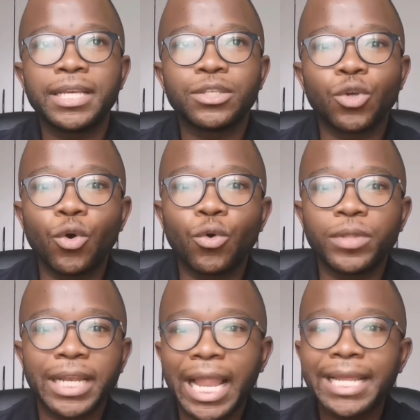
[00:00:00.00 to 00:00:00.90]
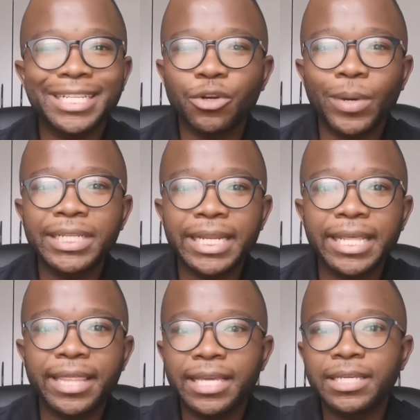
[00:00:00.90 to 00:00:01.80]
So the client didn't want
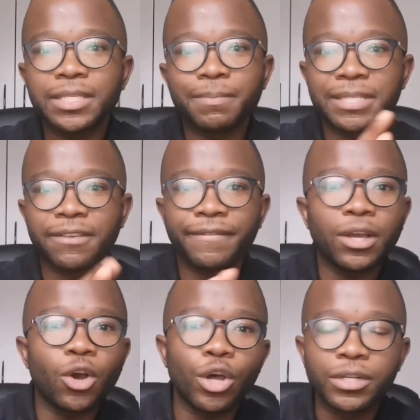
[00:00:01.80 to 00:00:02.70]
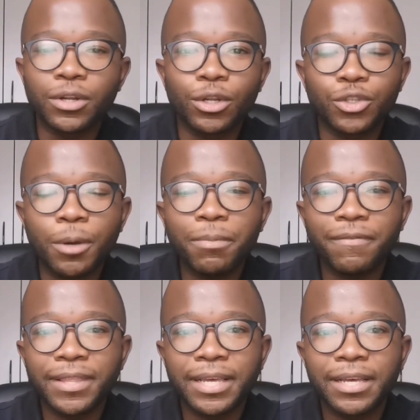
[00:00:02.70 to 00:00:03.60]
anything specific on top
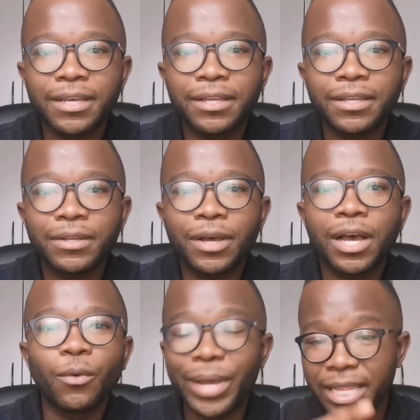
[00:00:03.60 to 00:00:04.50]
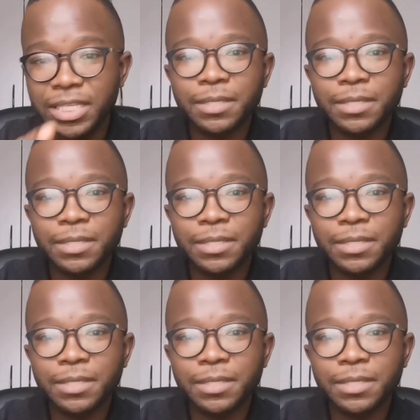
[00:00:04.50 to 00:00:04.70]
of the where the